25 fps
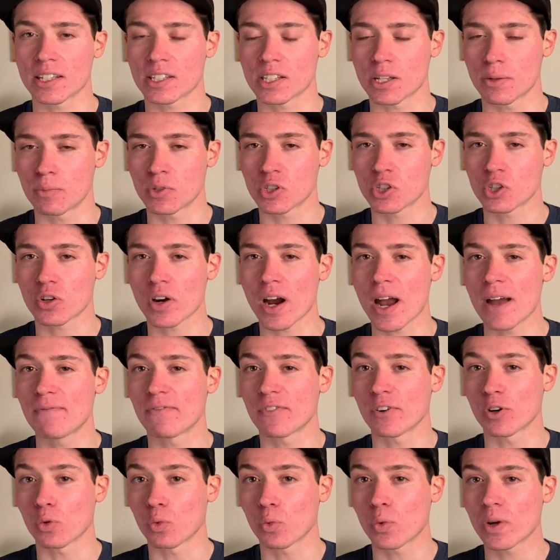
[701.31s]
subscribe
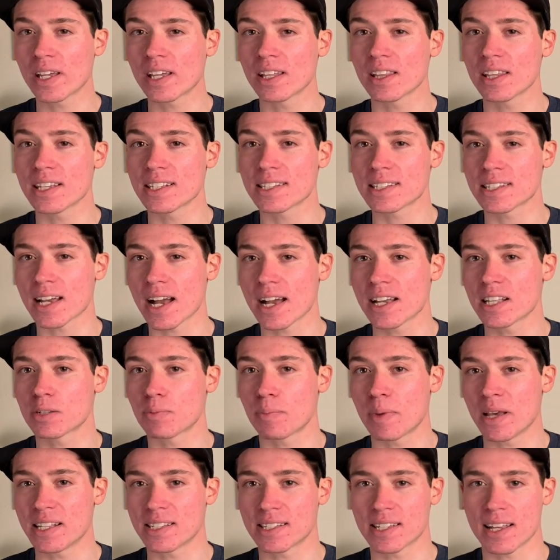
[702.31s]
for weekly
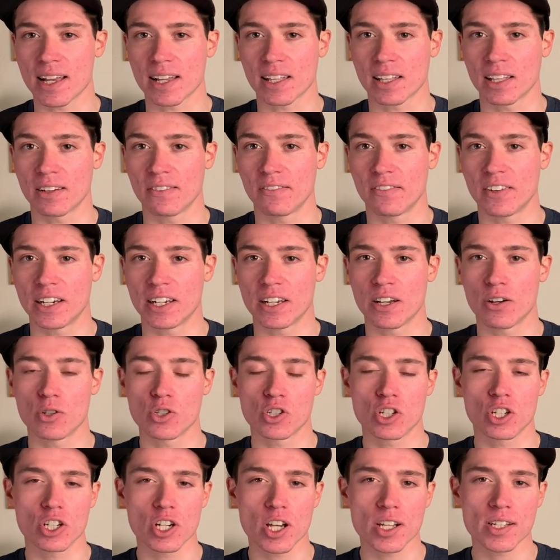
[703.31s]
science-based cycling
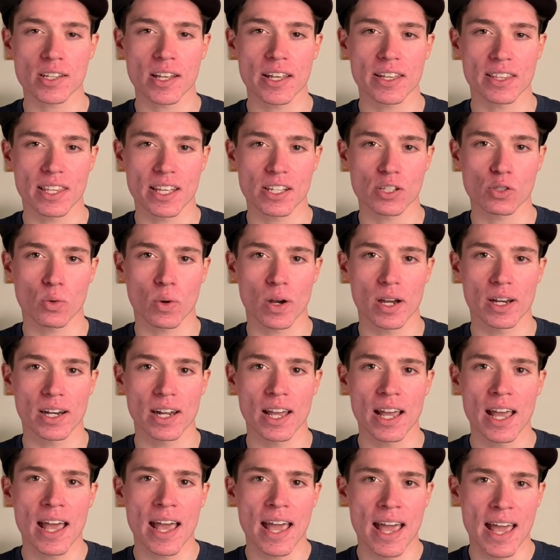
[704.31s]
videos just like this one,